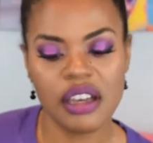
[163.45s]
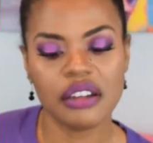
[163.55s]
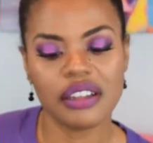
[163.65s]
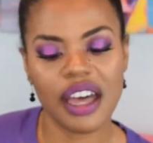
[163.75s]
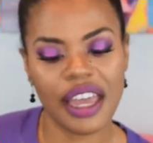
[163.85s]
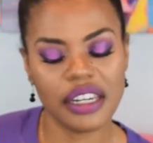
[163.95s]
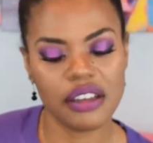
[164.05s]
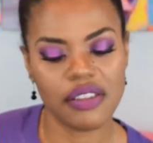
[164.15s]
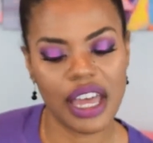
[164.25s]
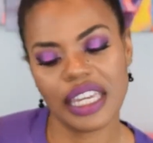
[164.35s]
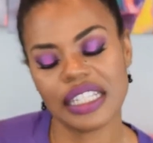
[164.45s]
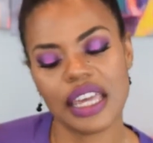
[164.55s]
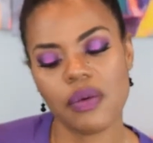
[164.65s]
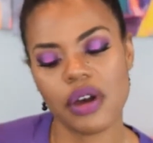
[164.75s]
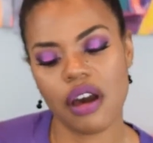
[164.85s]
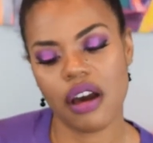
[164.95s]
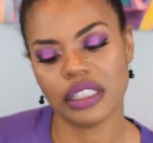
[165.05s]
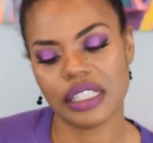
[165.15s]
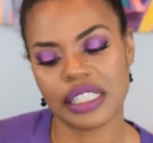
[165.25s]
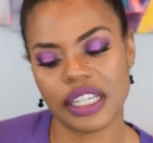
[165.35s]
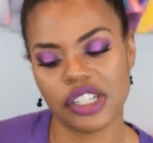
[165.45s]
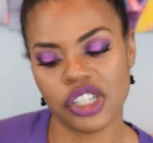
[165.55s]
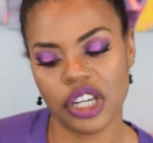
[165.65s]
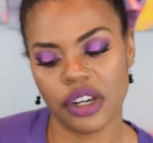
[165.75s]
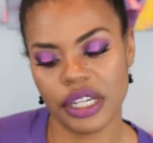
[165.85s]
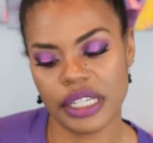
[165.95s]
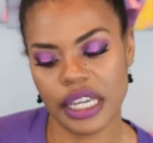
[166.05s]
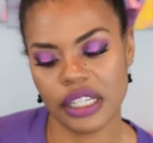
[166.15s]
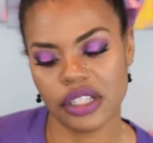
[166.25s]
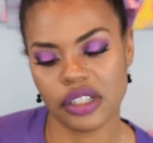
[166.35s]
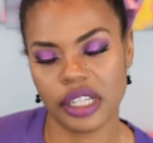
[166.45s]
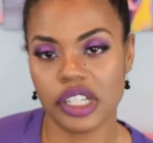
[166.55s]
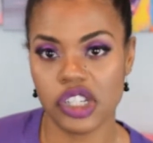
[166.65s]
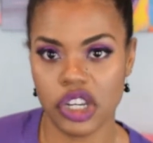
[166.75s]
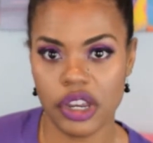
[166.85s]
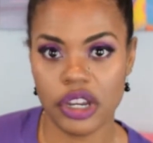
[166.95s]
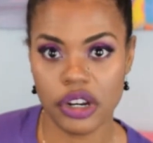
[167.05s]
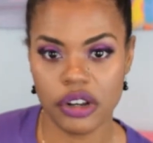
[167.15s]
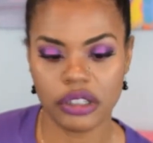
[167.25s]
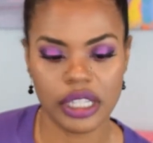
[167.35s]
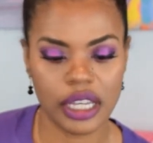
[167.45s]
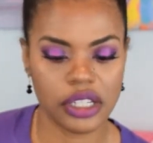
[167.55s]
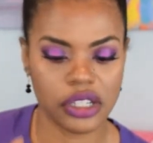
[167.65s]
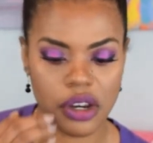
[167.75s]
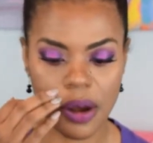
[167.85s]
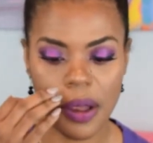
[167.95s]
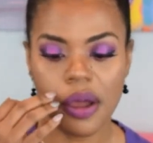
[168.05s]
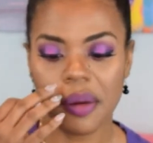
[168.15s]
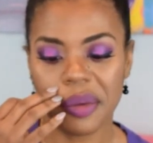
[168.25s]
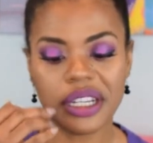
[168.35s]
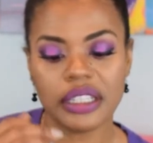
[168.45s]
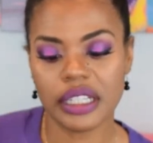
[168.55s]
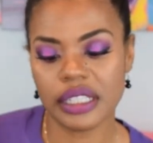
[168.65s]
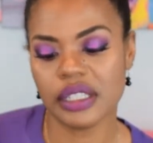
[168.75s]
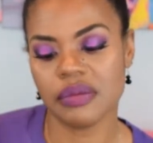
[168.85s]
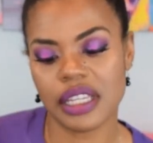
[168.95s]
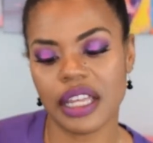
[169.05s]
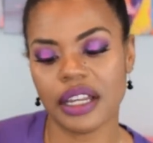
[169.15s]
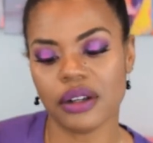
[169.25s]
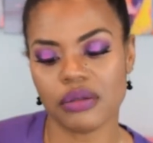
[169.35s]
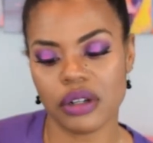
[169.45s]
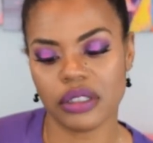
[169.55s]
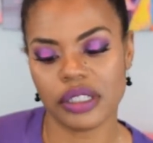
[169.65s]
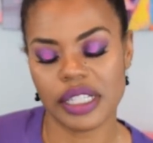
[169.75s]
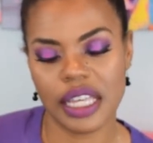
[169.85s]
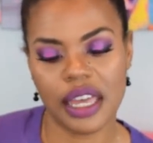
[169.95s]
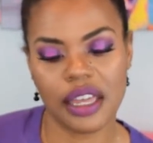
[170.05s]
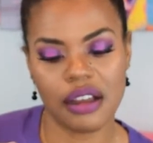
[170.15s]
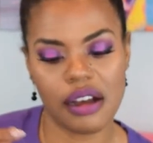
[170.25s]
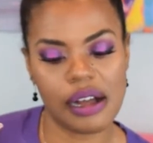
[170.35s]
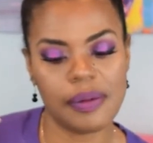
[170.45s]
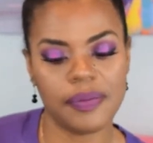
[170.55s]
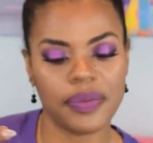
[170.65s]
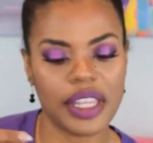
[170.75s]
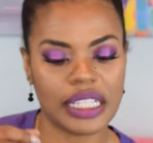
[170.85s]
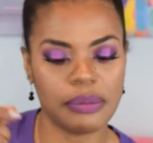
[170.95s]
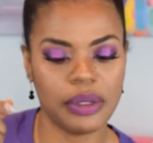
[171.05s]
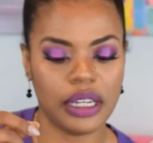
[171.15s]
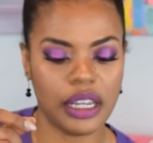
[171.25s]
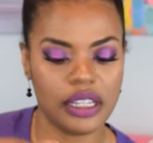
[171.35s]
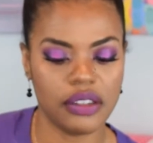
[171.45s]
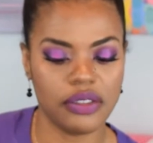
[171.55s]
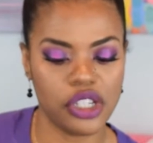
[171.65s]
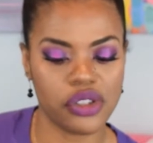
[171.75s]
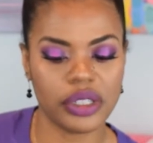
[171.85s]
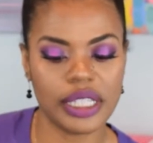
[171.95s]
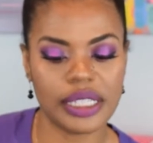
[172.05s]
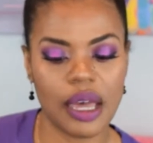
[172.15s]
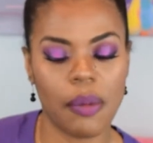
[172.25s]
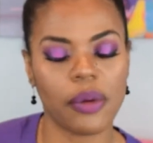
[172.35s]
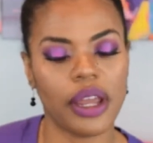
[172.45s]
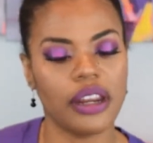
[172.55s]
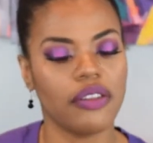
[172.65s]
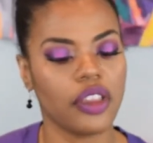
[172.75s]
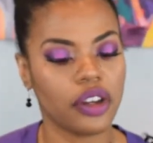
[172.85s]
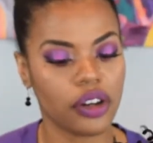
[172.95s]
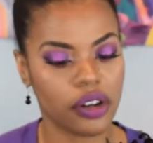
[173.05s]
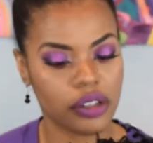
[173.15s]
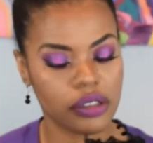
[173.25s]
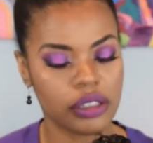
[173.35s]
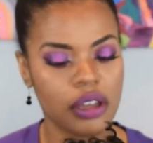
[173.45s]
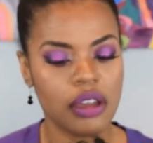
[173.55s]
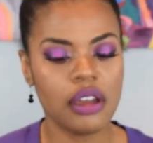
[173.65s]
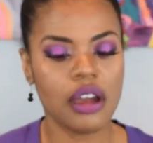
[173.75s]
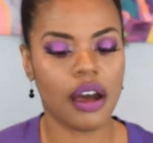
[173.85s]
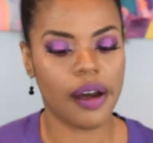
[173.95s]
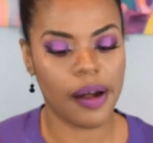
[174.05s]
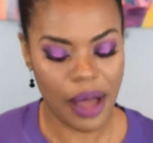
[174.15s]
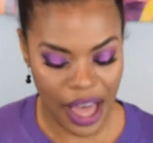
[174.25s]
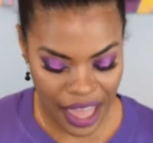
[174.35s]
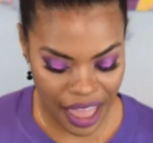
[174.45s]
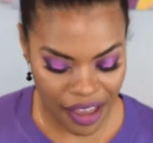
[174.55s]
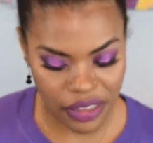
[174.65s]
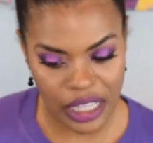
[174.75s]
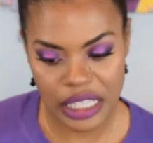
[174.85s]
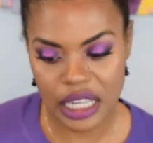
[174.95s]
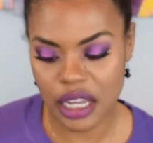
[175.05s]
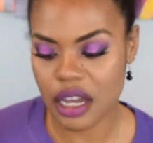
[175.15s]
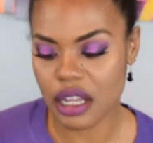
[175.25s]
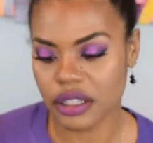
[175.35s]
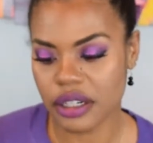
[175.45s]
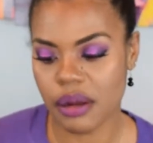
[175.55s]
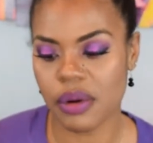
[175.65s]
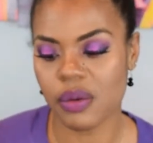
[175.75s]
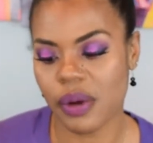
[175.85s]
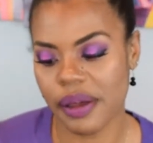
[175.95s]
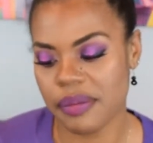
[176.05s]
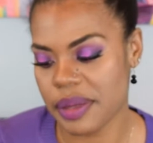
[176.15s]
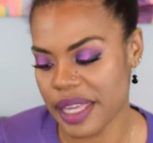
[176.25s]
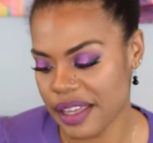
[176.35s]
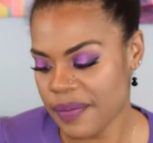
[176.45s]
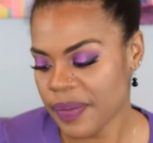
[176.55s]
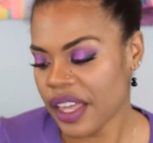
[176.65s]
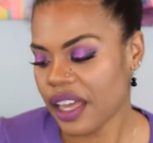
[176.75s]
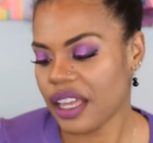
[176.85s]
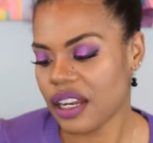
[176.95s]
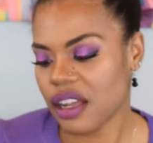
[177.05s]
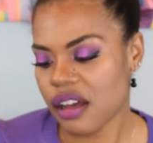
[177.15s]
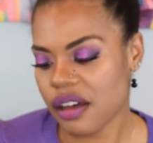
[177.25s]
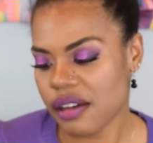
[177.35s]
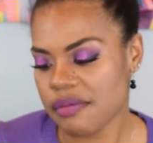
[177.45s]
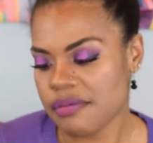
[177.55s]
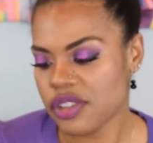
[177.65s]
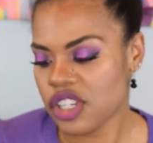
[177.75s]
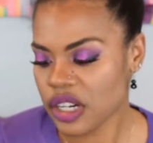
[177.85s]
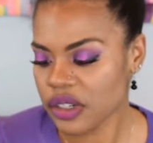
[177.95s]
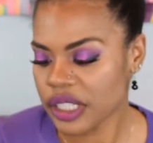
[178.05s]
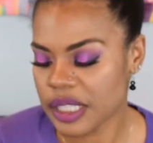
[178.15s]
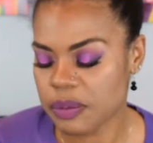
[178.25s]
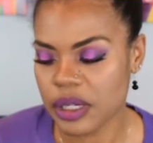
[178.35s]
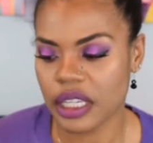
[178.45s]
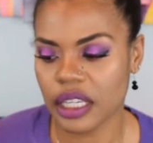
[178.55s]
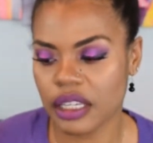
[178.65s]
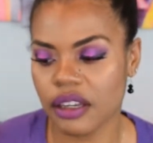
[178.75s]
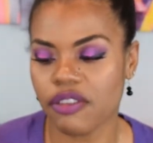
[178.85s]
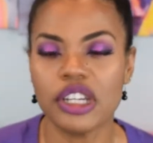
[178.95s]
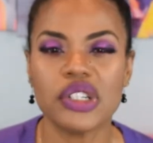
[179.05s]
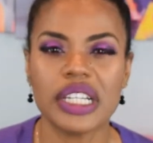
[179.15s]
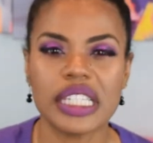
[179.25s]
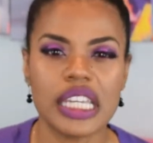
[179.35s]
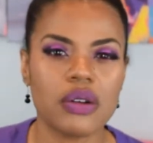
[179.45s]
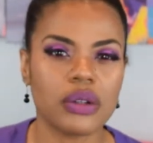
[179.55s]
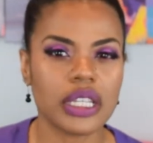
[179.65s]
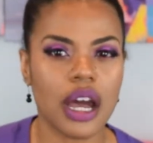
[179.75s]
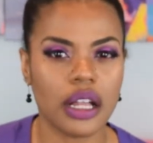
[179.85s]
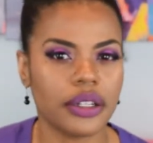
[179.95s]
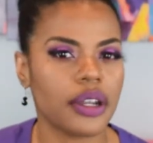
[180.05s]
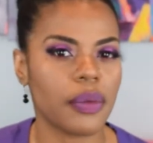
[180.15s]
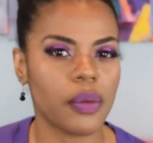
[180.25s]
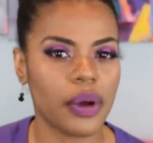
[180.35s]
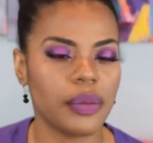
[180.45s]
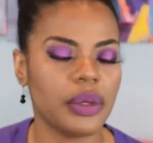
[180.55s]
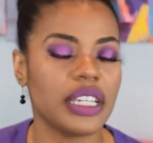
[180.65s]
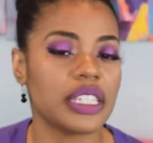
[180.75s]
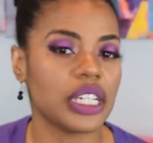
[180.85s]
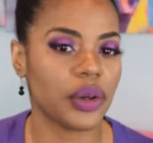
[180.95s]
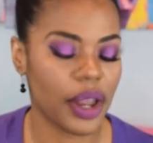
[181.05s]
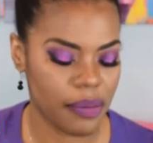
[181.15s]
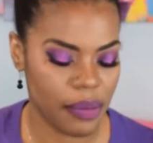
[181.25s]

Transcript: kind of, I guess they would call this like a jerry texture, like a jerry curl texture. But it looks to me like a roller set that's been individually separated, the curls. I have this in a color number 1B. And generally speaking, Freetress Equals color number 1B is a great